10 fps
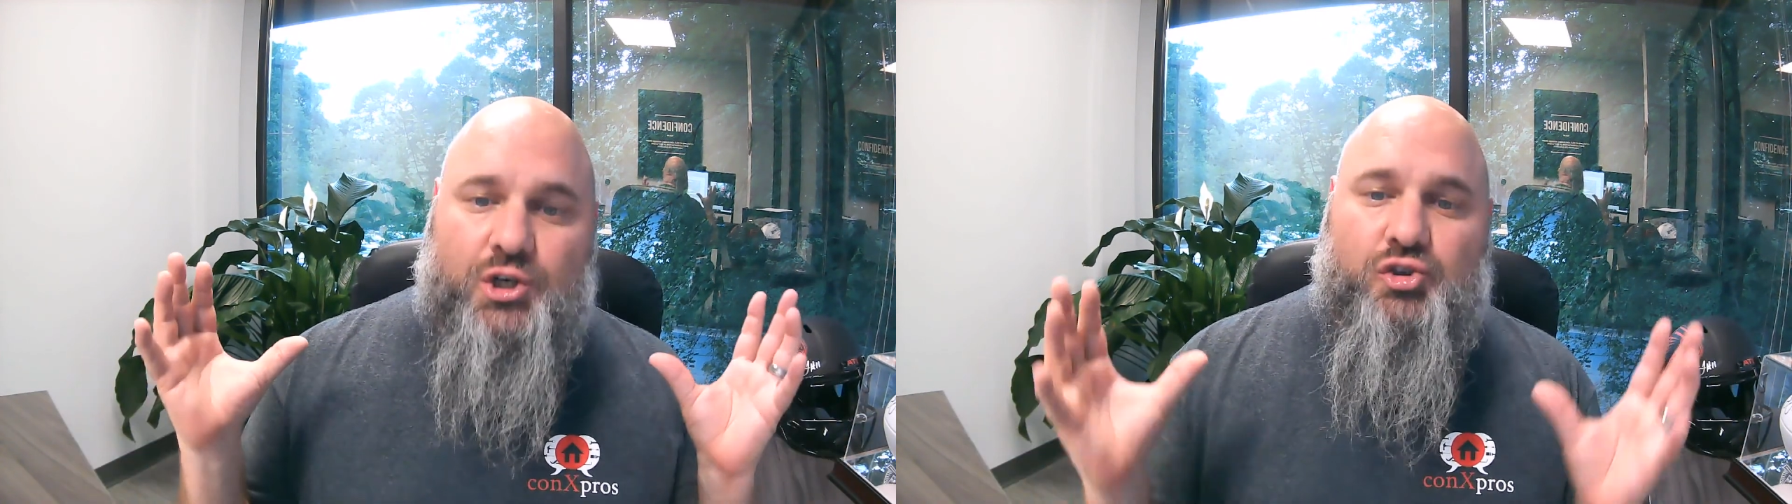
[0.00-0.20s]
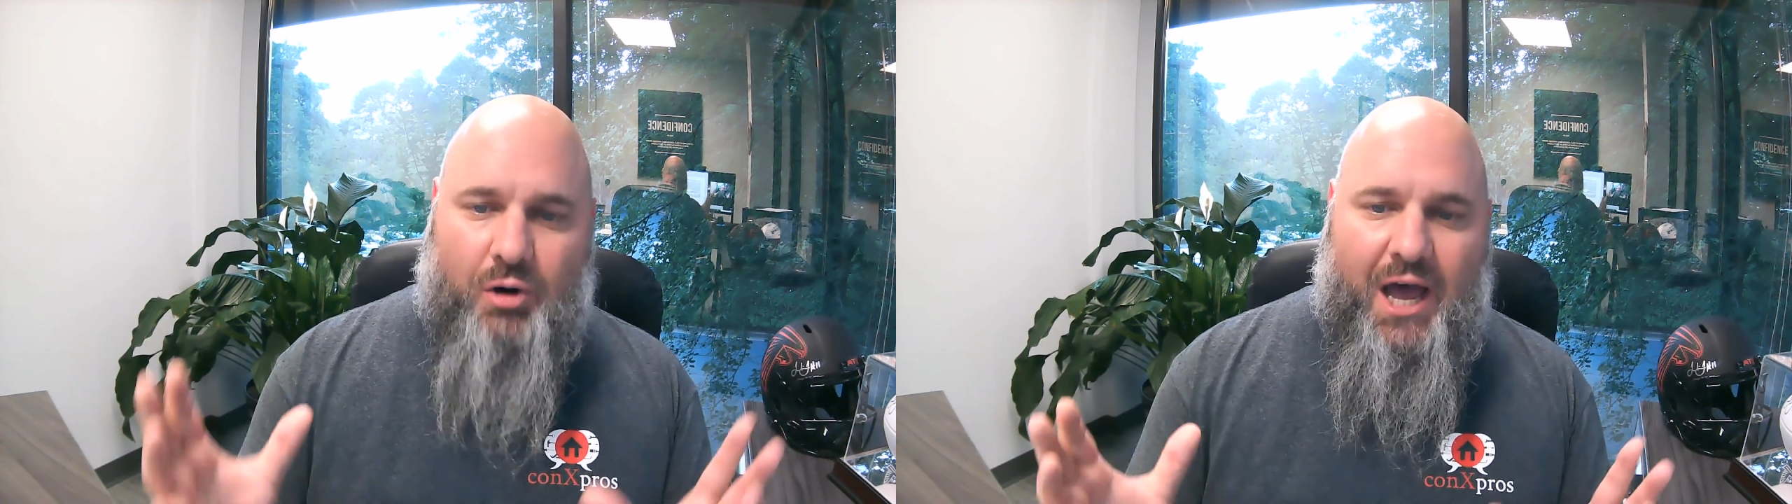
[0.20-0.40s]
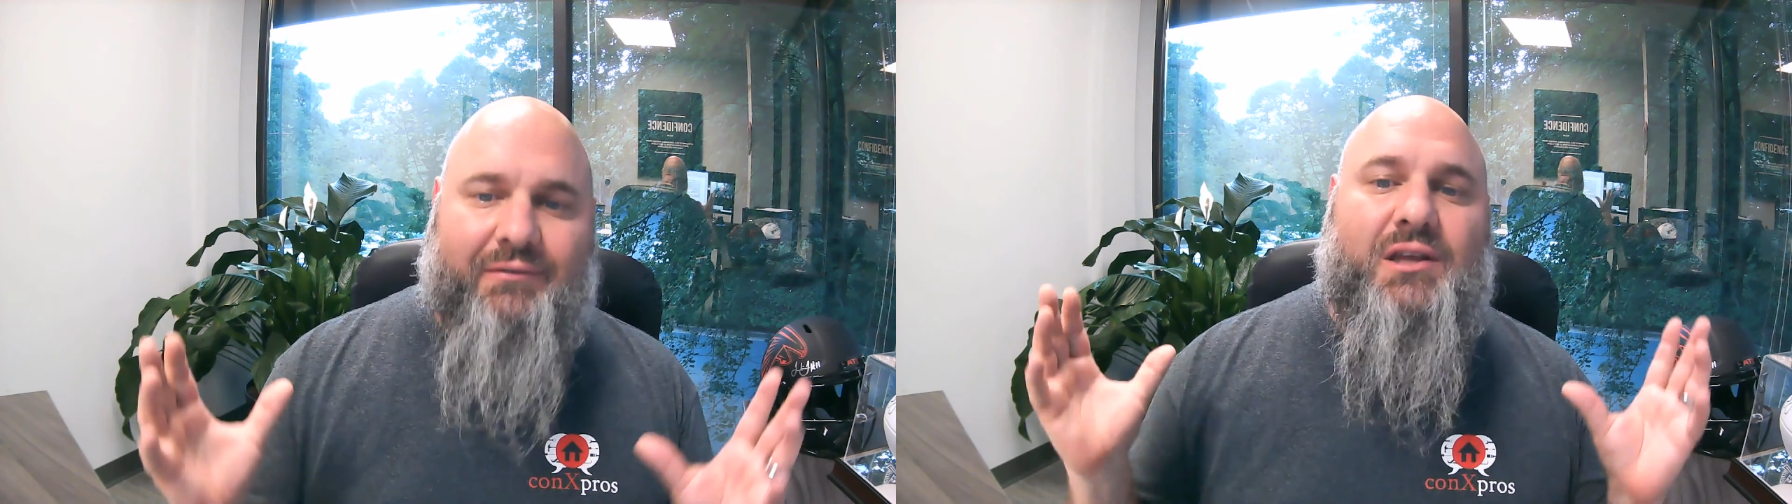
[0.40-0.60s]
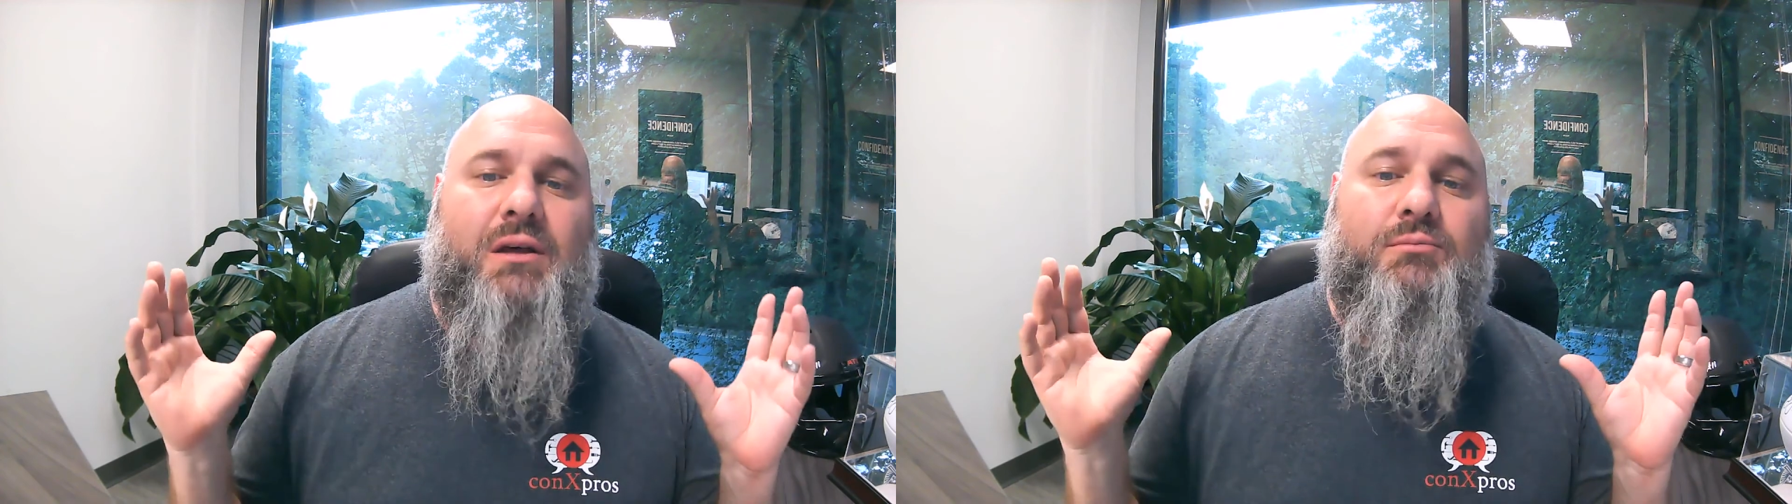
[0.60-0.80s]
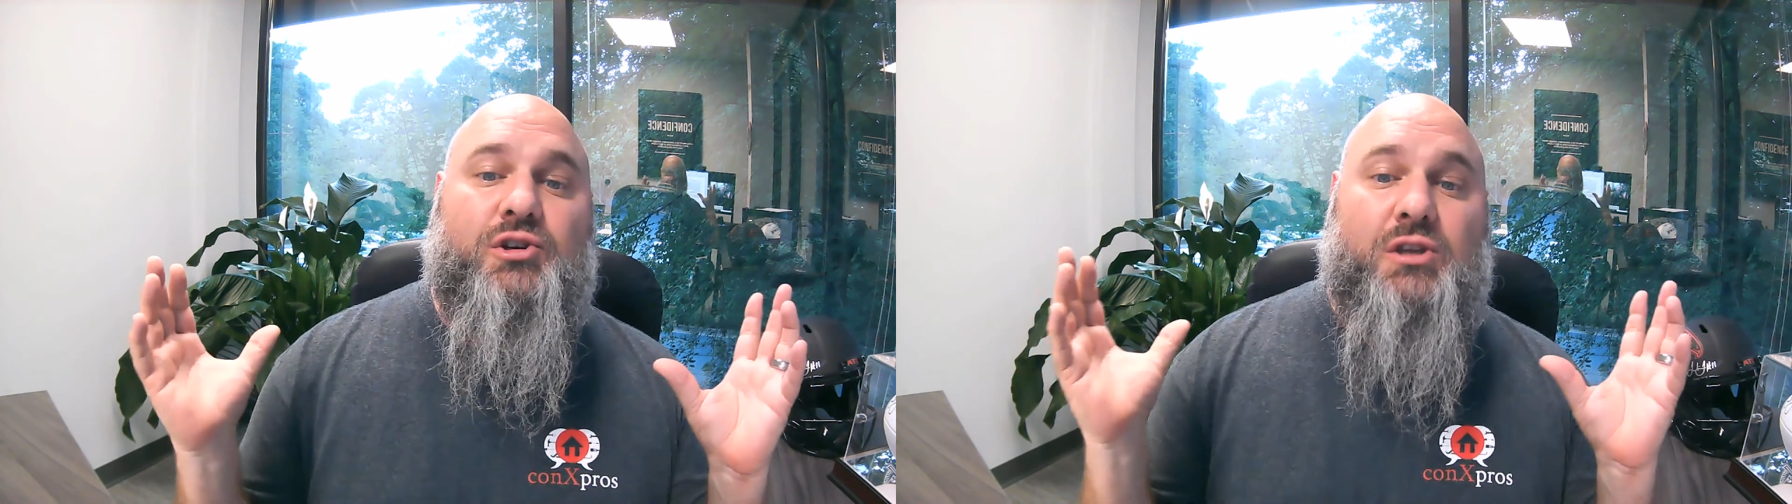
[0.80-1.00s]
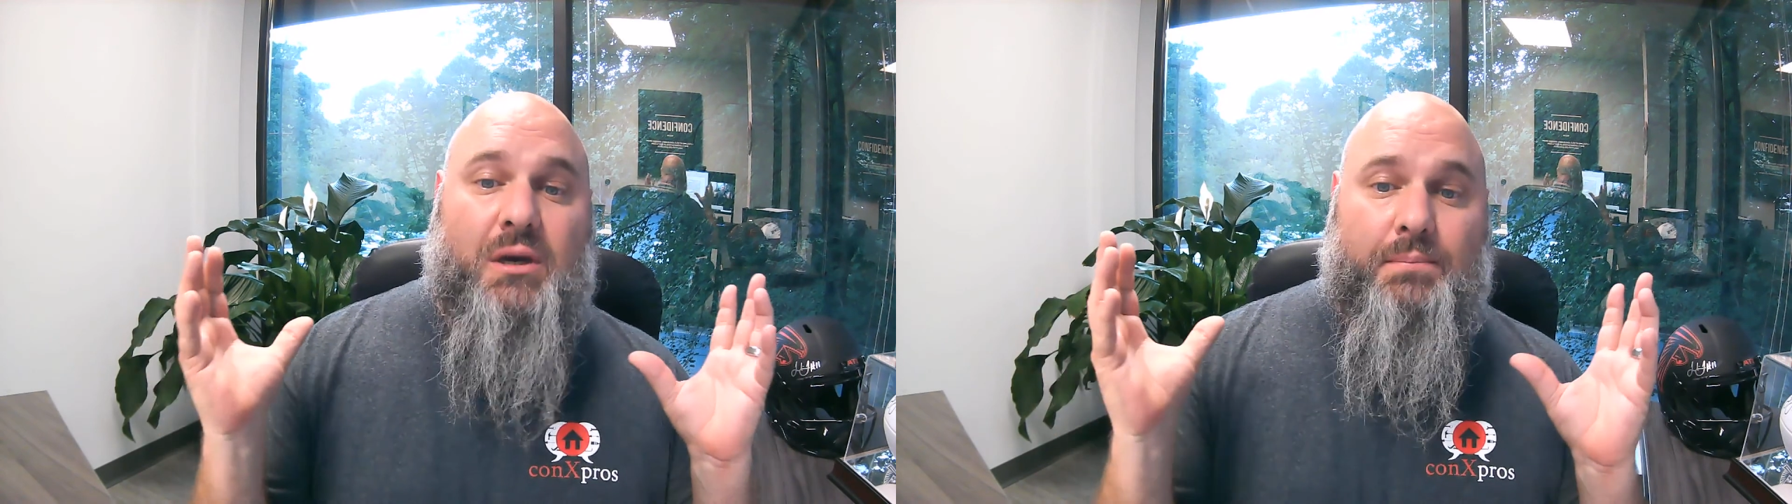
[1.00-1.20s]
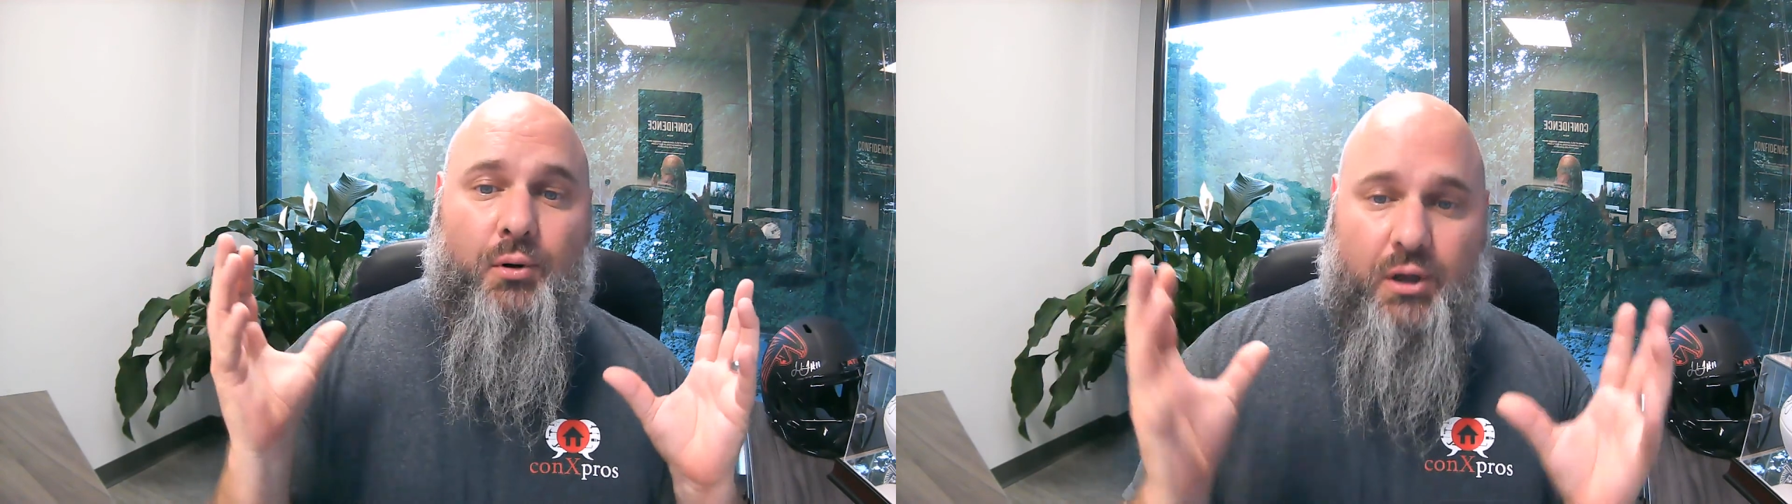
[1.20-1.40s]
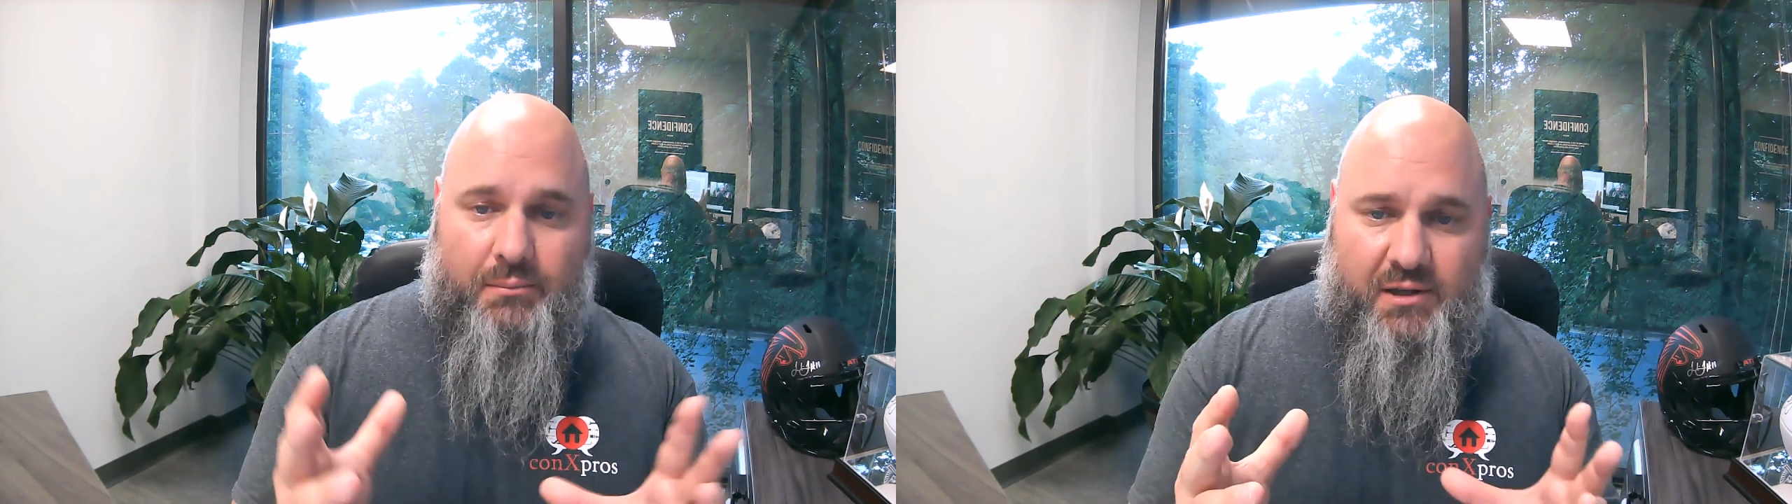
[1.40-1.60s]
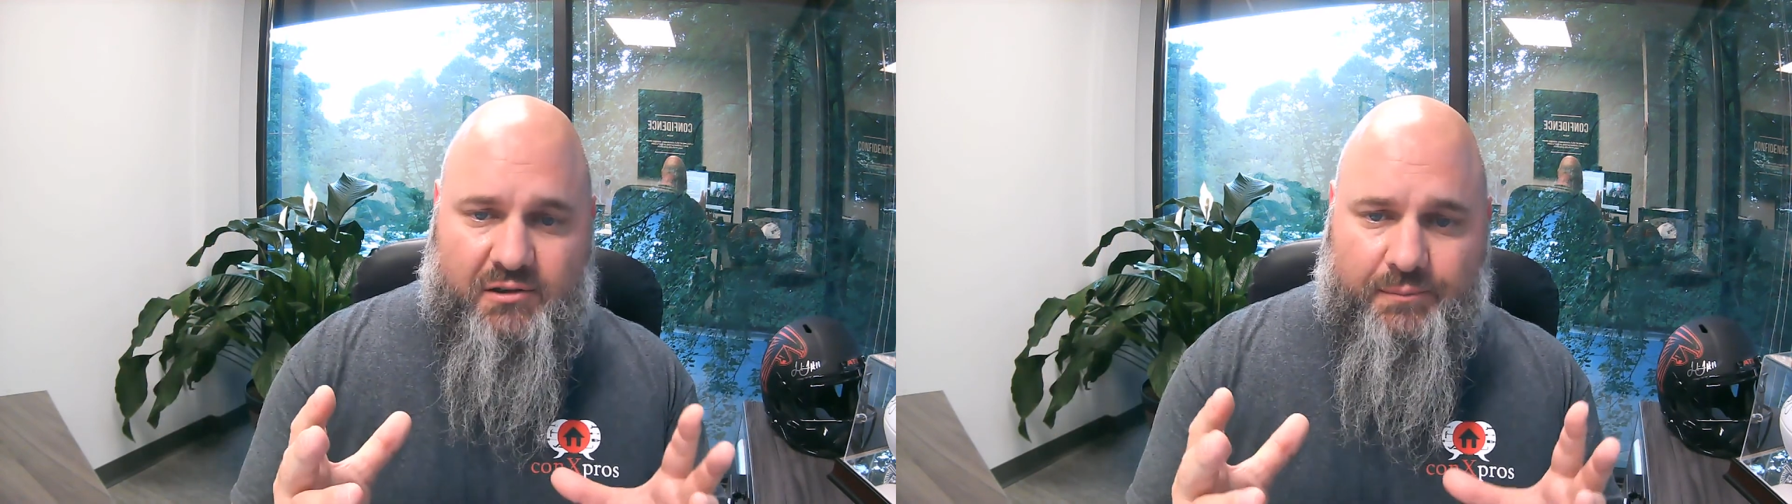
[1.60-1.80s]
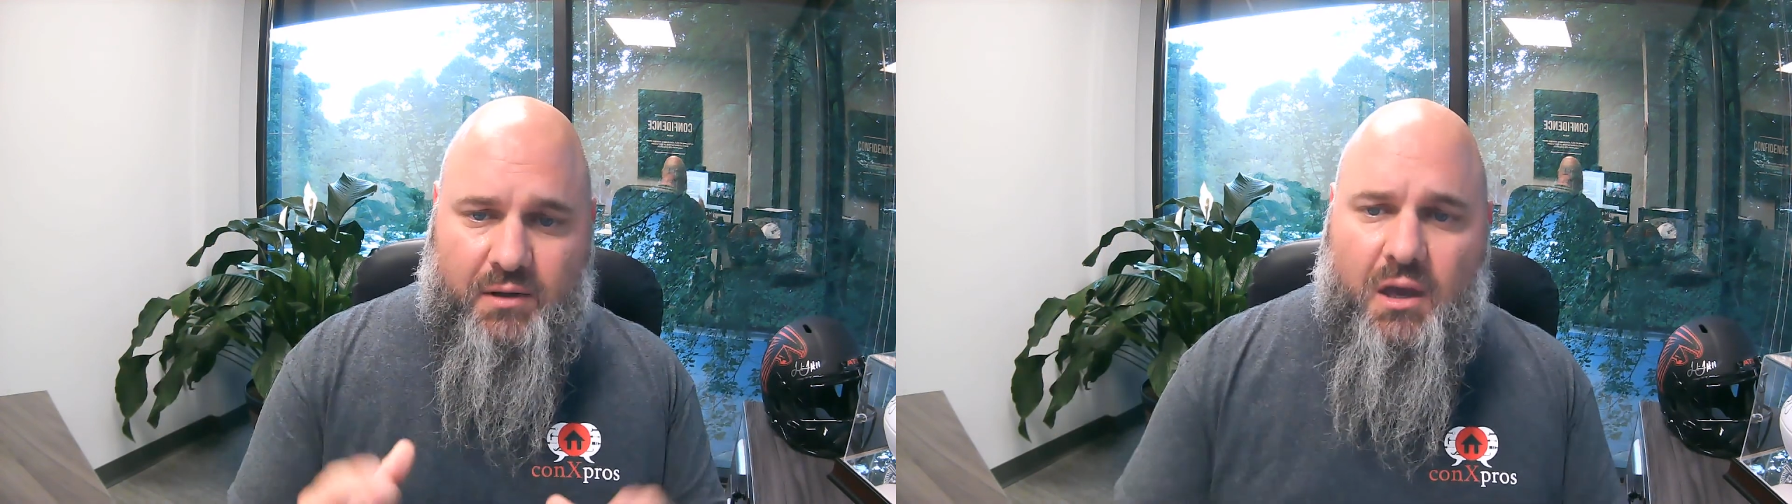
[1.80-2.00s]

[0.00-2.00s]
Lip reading: driving them to the appointment